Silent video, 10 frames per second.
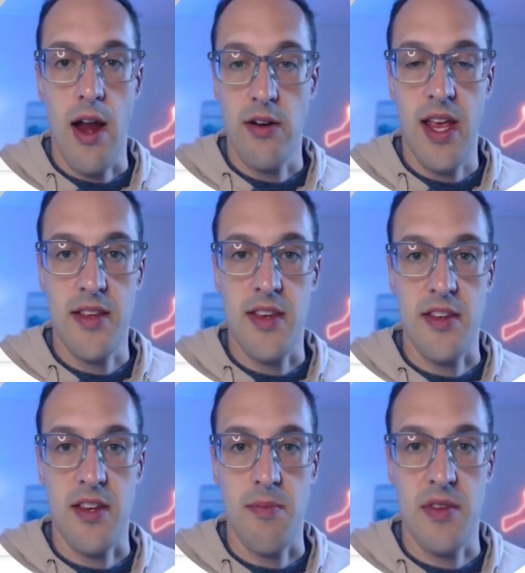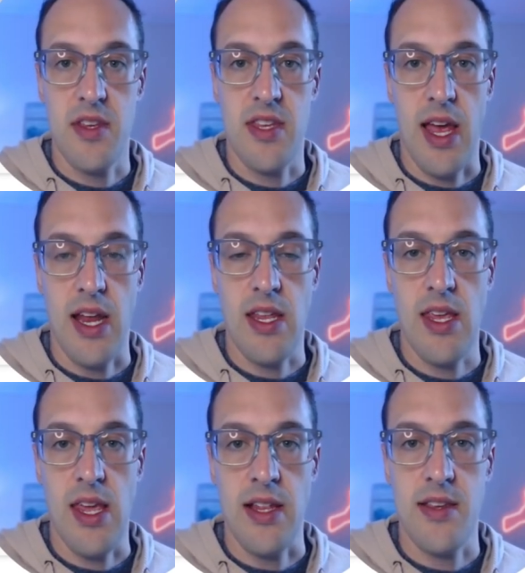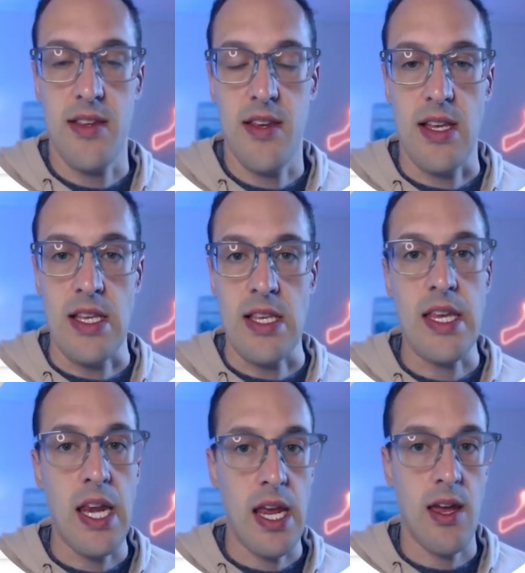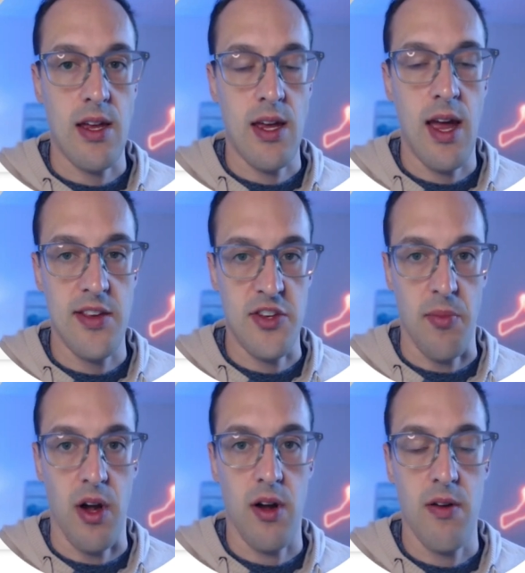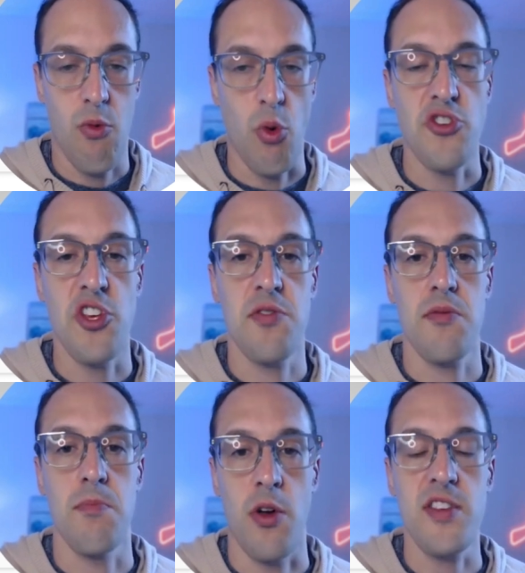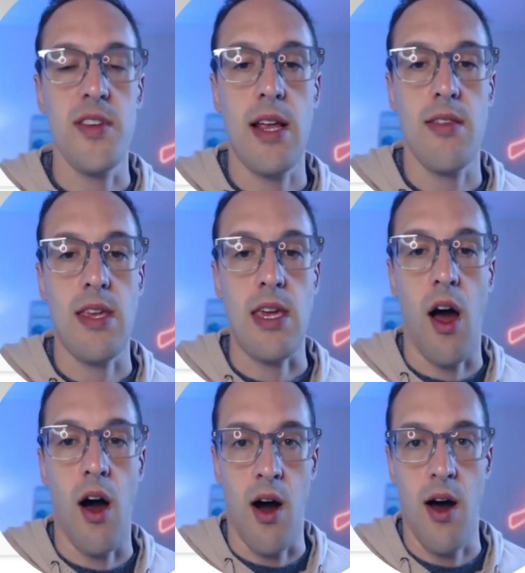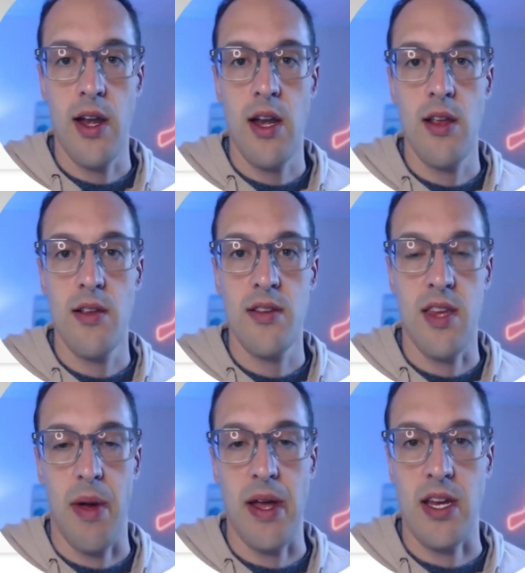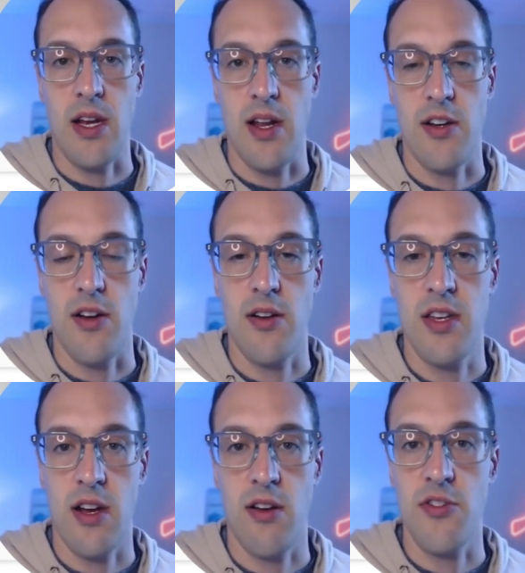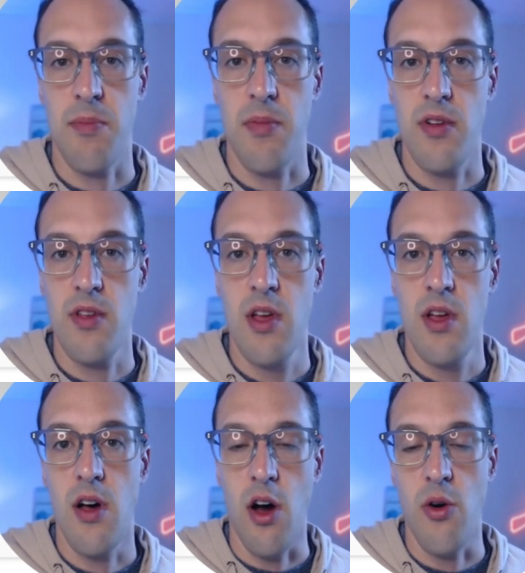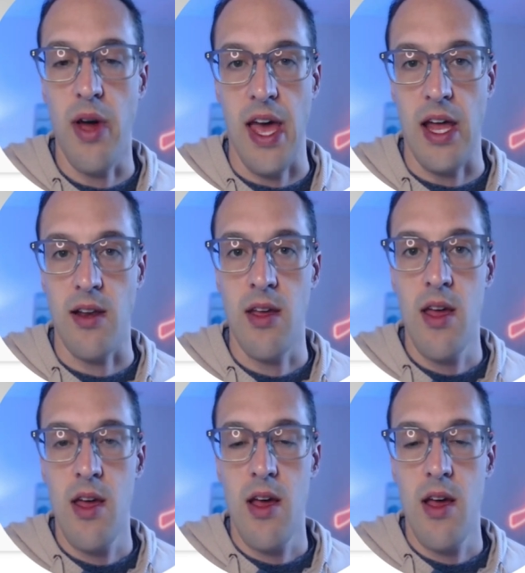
Aehr Test Systems said its leading customer, which is most likely On Semiconductor, ticker symbol ON,